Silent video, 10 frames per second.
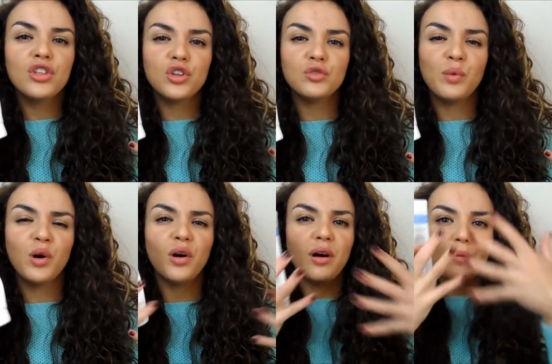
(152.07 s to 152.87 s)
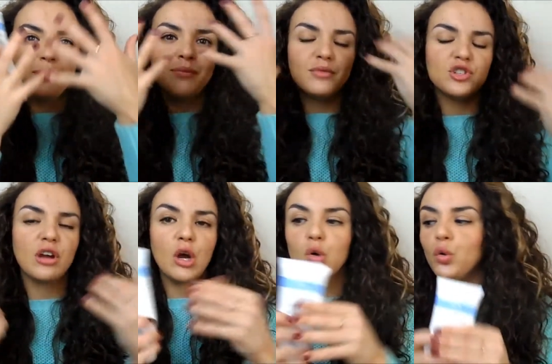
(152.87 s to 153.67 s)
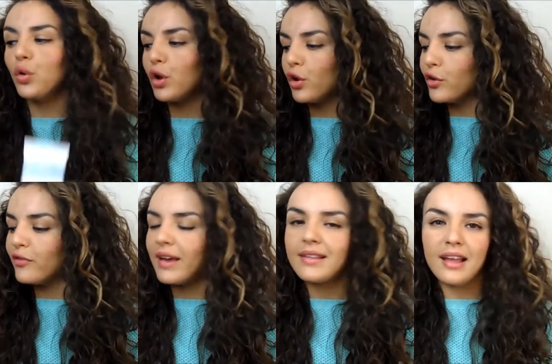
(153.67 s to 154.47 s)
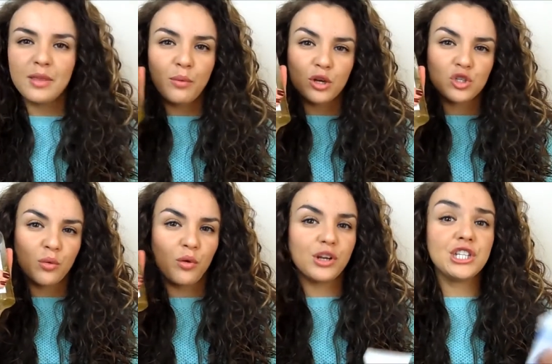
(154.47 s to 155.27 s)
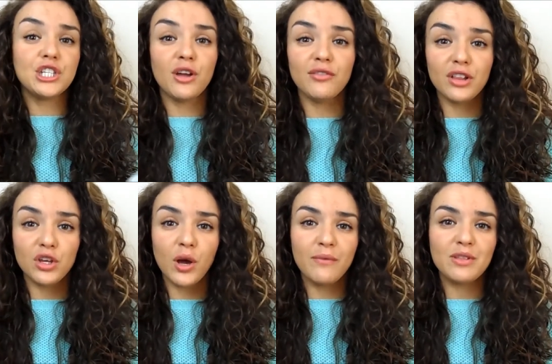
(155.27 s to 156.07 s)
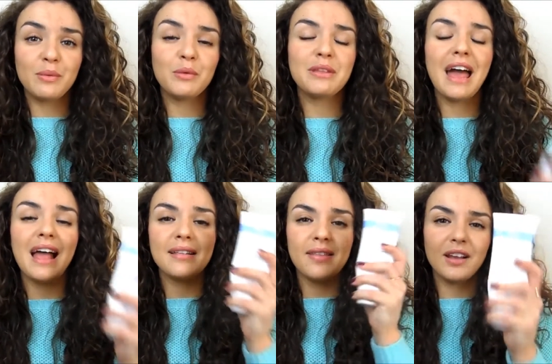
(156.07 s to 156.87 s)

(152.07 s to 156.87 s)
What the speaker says: to put a straight on oil on your face like the Body Shop one because you don't feel too comfortable with that.